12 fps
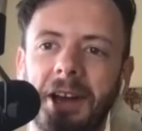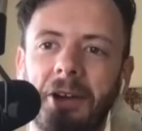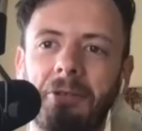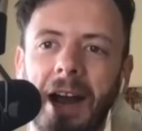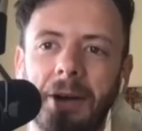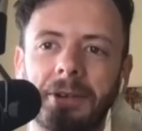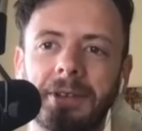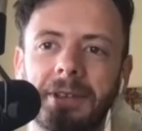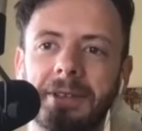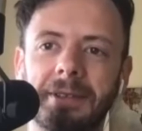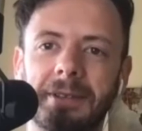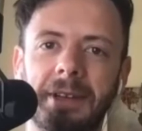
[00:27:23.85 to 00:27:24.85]
around,
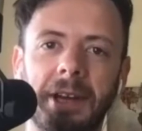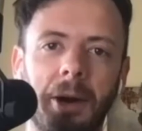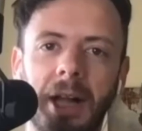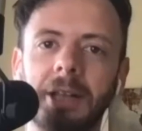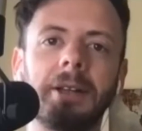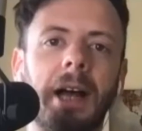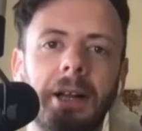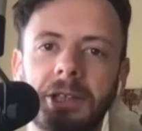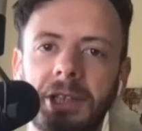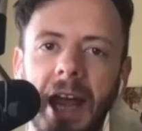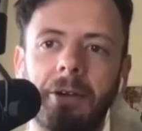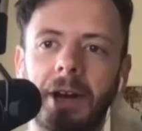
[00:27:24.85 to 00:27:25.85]
you know, I'll
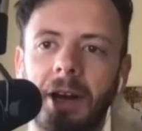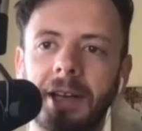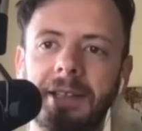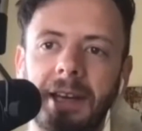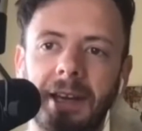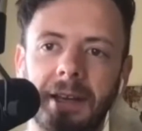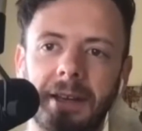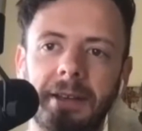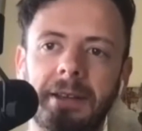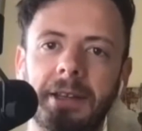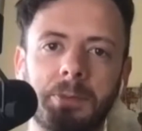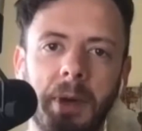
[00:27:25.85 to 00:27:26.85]
share an idea
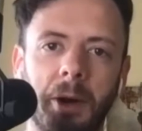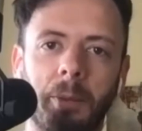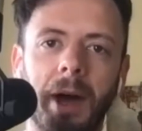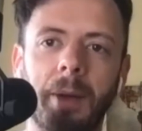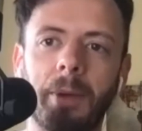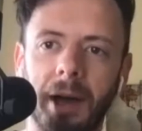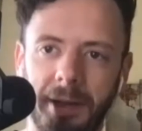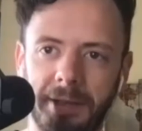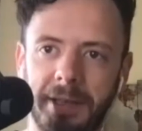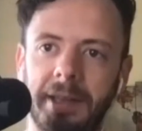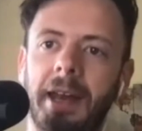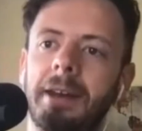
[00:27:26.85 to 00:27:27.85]
that's been on my
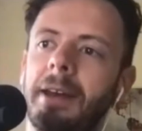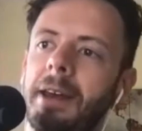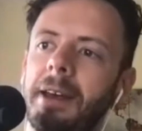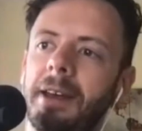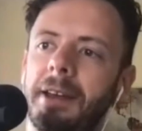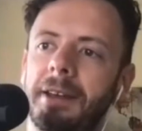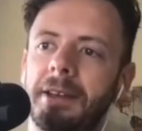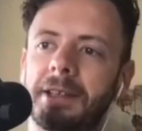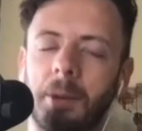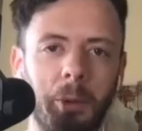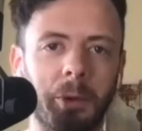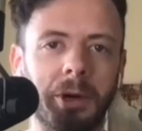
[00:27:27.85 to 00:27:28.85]
mind and then
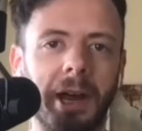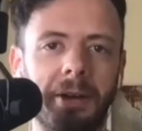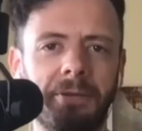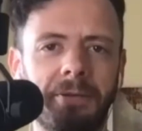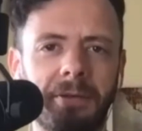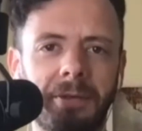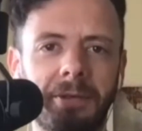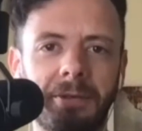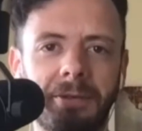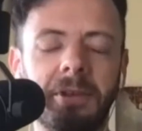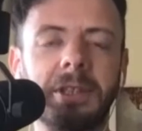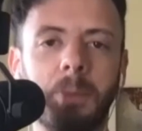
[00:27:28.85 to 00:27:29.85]
someone will kind of
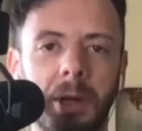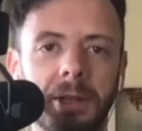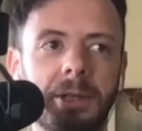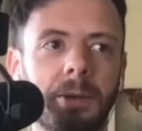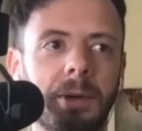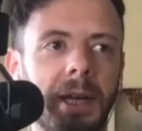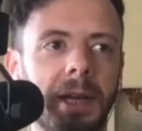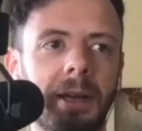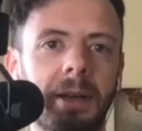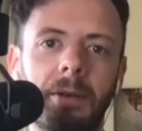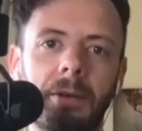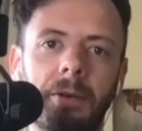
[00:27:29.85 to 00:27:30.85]
respond to it
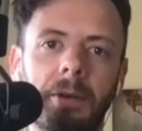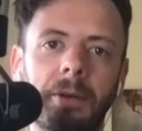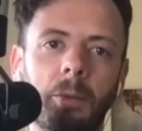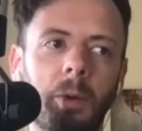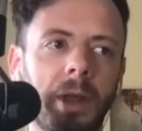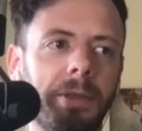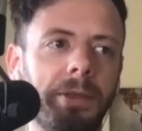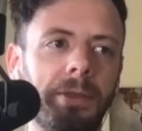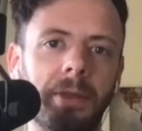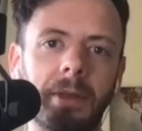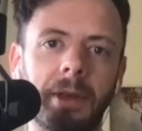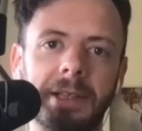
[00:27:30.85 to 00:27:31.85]
with
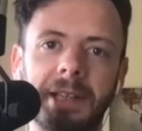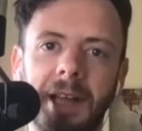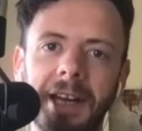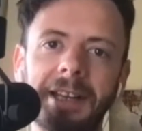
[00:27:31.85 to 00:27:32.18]
a slightly